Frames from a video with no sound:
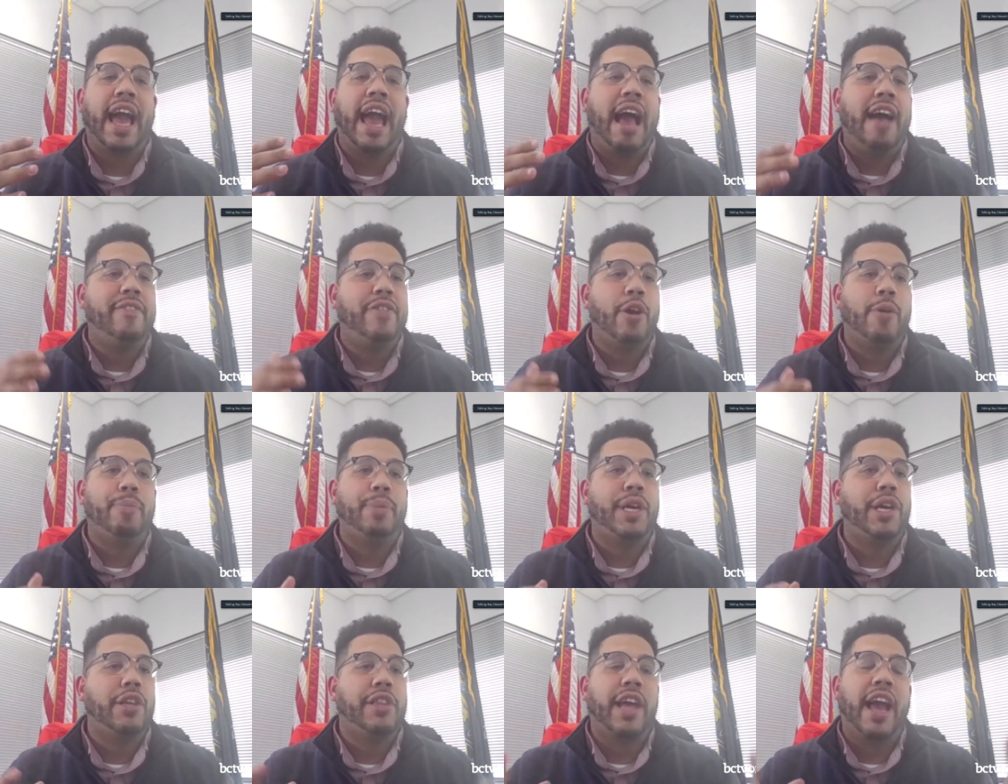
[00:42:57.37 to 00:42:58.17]
have their
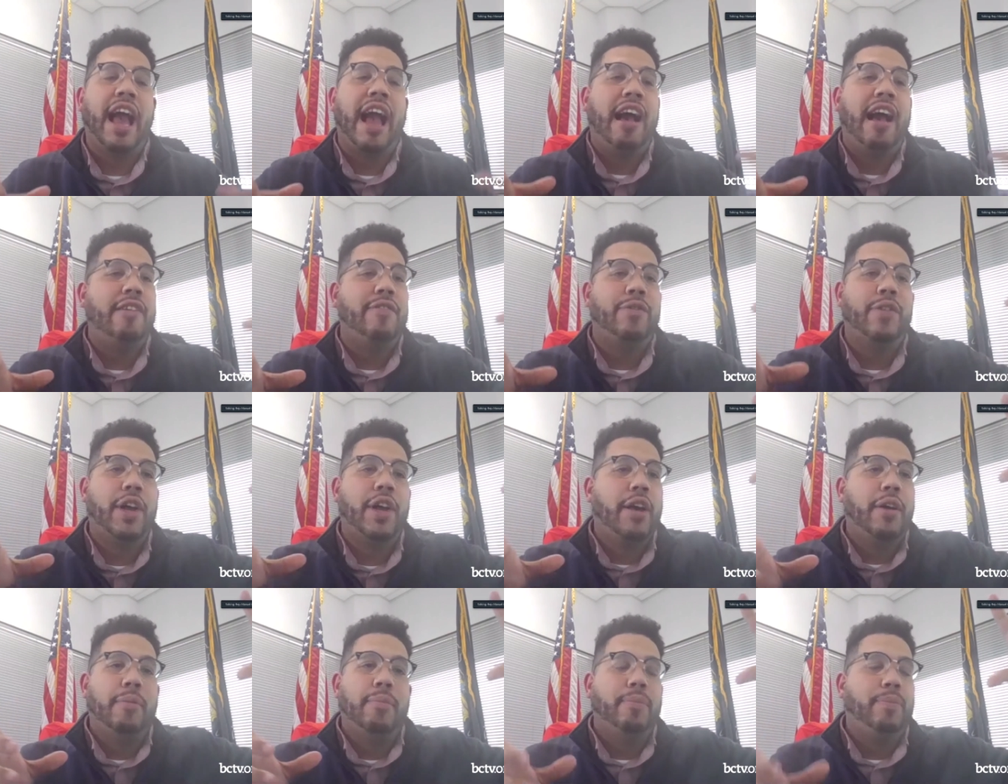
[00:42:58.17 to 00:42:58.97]
they have
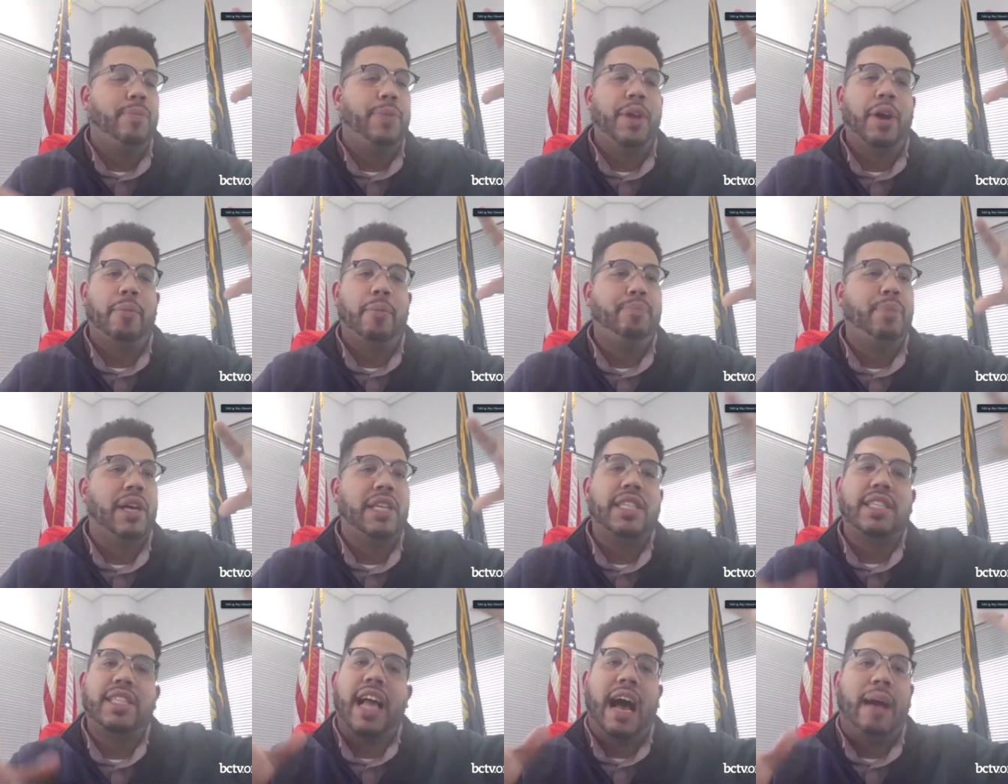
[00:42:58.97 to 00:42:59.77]
uh,
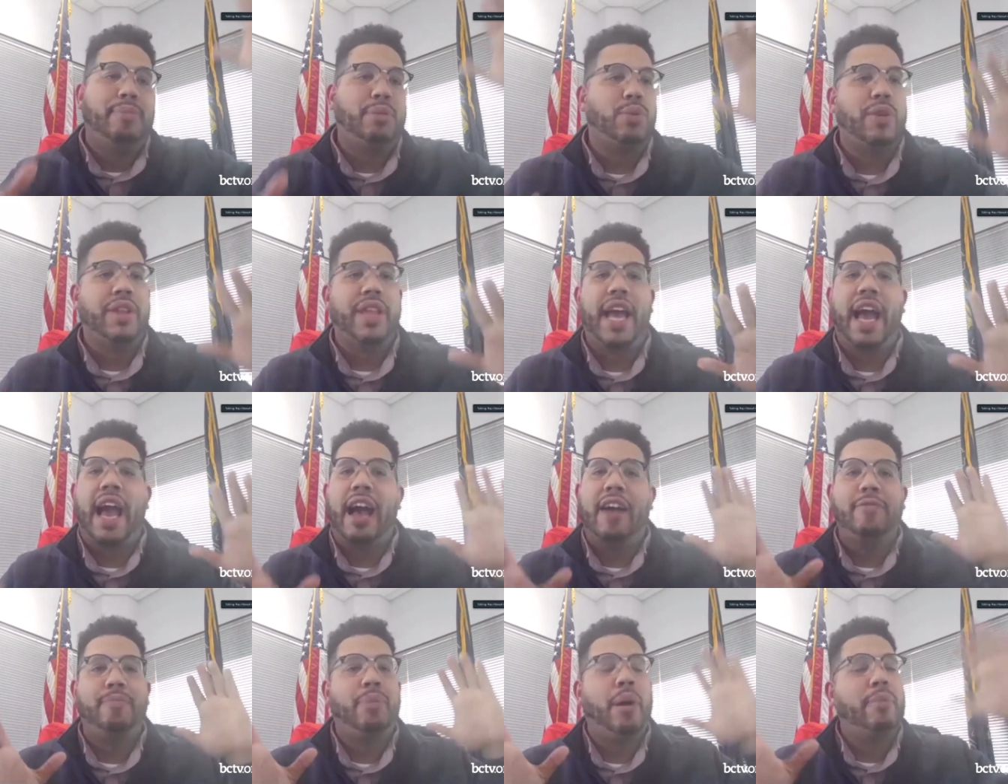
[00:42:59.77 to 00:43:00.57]
bus stops where they
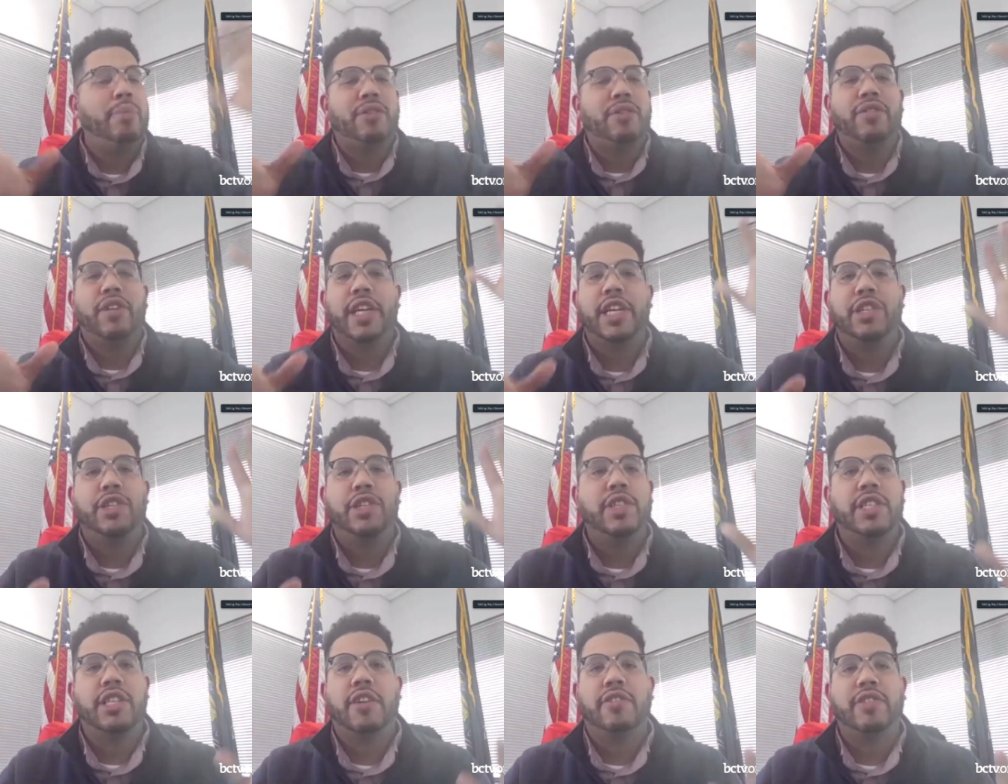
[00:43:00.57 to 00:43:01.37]
have public
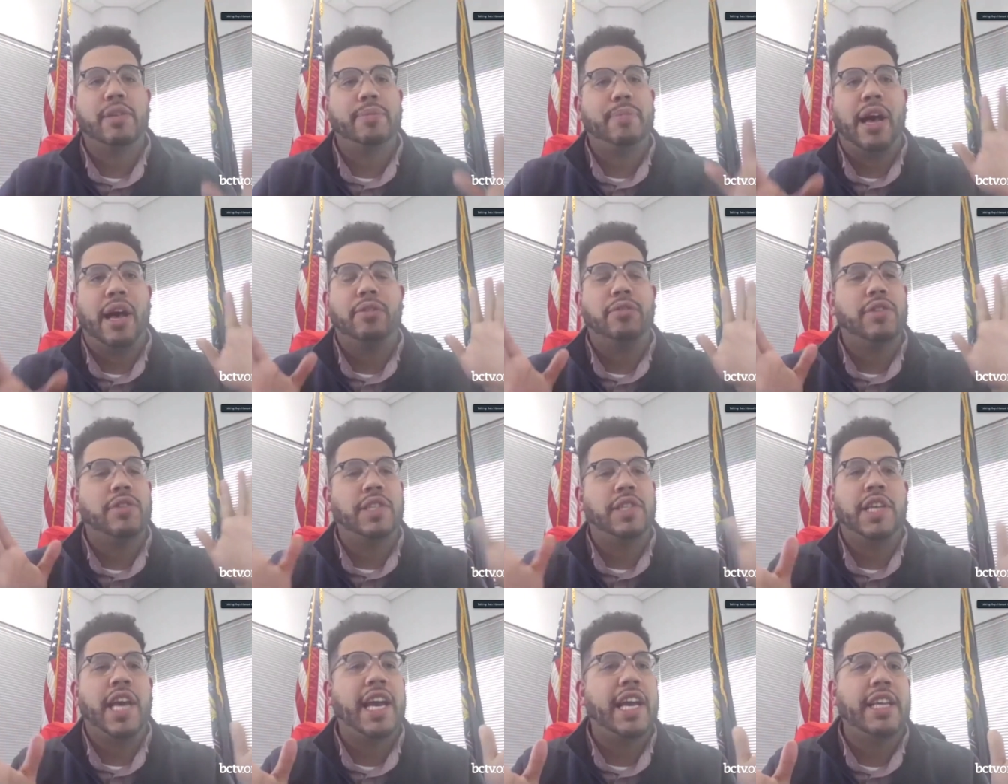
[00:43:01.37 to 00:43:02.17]
relations stuffs about
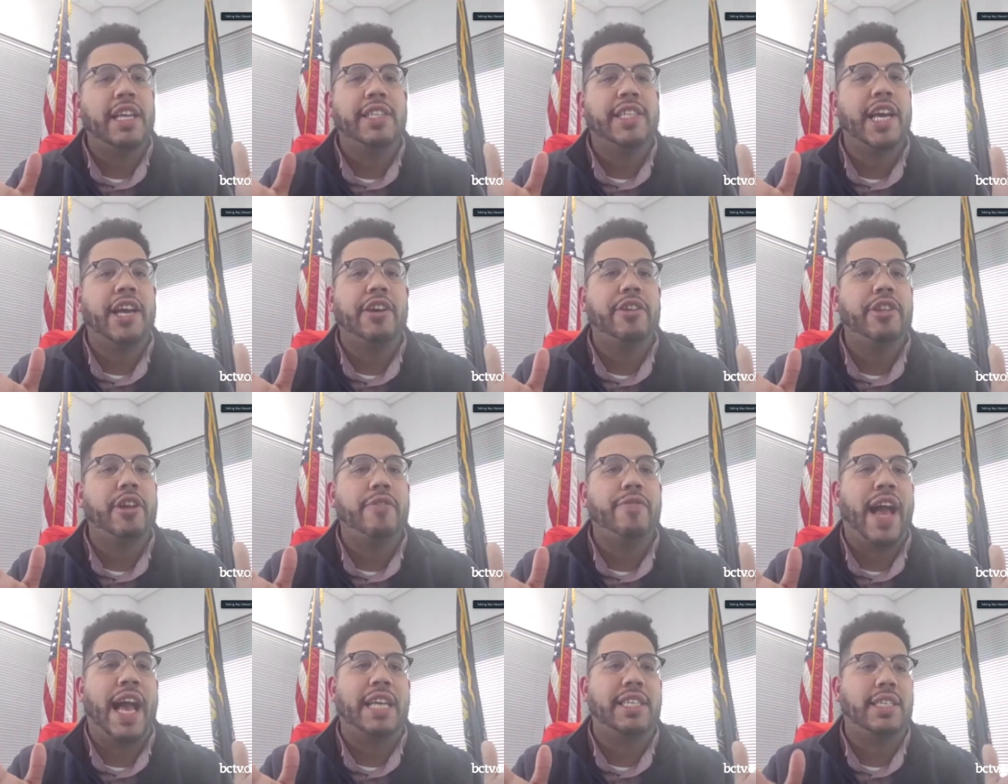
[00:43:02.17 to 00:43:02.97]
taking taking
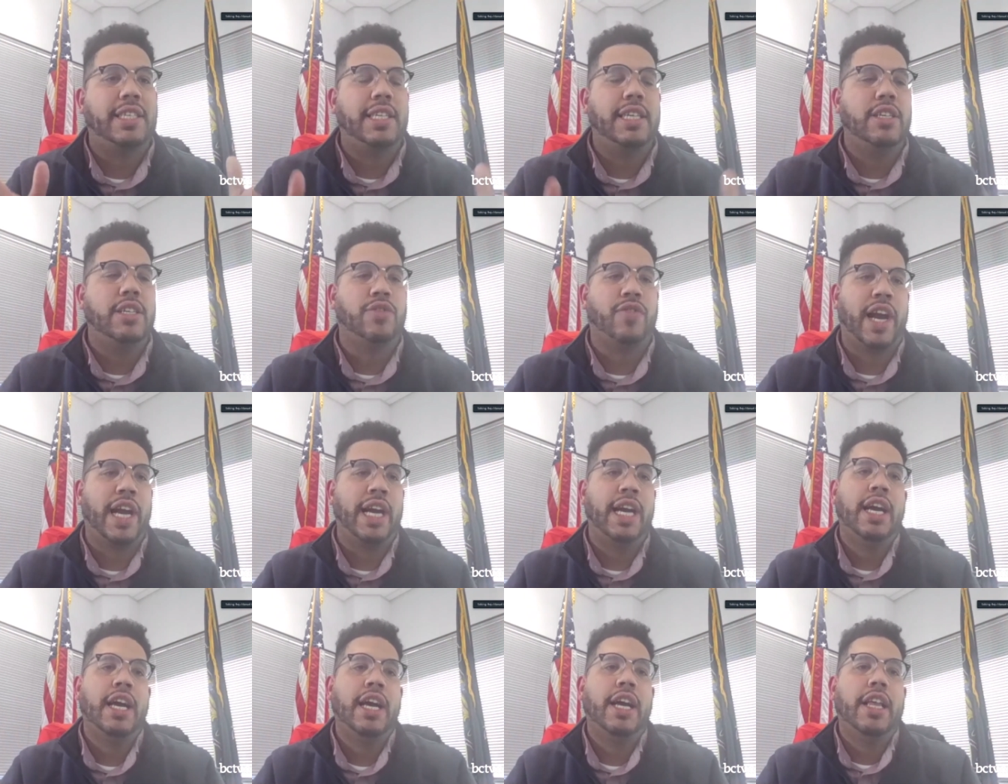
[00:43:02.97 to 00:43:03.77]
their vaccines
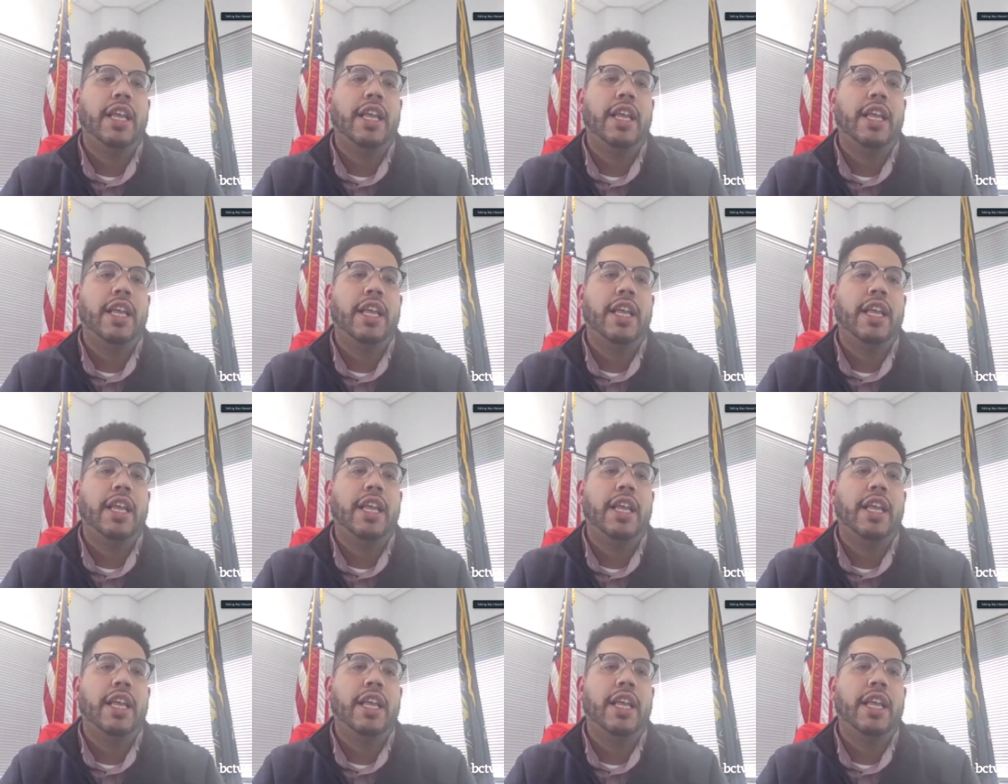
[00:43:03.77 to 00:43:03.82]
right